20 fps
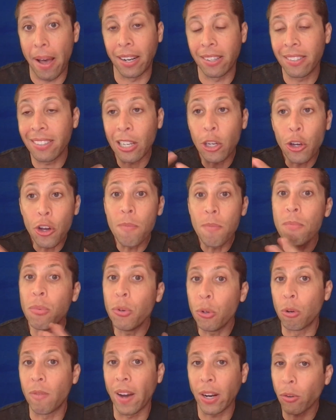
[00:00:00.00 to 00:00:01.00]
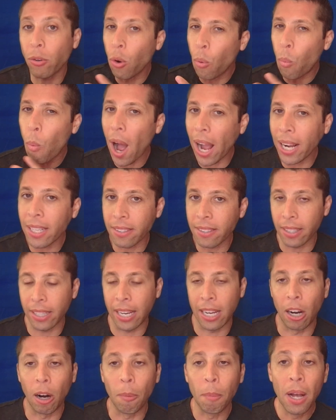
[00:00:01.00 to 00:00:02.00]
It's a good move. I don't know why it's going to
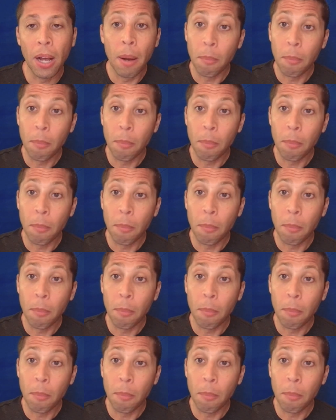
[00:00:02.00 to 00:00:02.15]
help,